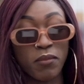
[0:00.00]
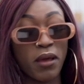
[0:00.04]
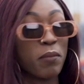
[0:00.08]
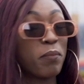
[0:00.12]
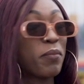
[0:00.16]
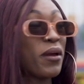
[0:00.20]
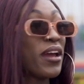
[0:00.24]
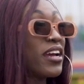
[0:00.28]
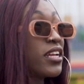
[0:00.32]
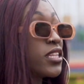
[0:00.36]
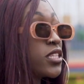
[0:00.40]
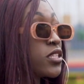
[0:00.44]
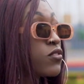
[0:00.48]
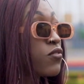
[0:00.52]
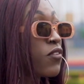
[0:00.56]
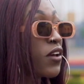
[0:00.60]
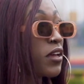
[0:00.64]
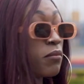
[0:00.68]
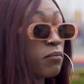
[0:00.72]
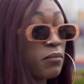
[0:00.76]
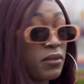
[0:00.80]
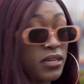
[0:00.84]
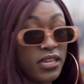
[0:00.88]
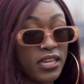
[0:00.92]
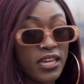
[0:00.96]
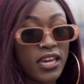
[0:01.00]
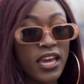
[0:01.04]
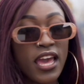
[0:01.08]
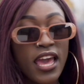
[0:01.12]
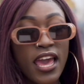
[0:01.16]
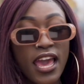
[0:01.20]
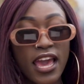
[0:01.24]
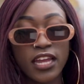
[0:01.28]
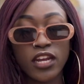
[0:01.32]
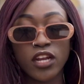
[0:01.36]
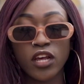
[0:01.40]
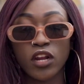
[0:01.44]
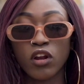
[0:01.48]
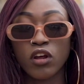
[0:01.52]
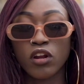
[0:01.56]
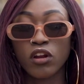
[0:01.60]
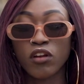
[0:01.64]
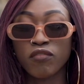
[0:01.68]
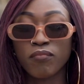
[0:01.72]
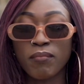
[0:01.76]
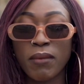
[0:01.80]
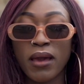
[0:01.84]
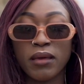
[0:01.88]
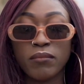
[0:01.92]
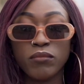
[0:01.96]
my parents fed me, and a lot
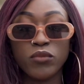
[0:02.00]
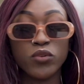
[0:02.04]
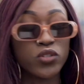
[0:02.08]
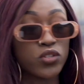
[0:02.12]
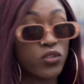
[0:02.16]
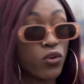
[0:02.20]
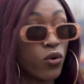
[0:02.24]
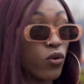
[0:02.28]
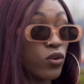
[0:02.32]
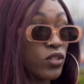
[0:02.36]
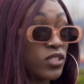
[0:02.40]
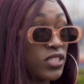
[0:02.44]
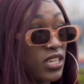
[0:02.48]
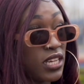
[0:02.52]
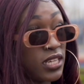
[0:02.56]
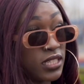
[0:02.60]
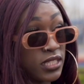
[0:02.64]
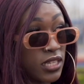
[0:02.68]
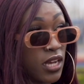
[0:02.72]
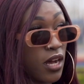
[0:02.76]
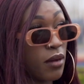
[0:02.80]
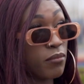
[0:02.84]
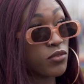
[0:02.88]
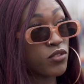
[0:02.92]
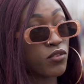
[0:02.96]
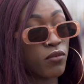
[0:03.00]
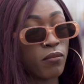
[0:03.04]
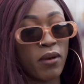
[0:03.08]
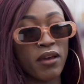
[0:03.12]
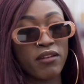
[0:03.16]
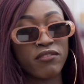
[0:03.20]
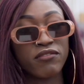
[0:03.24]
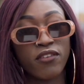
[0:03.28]
of my musical taste comes from my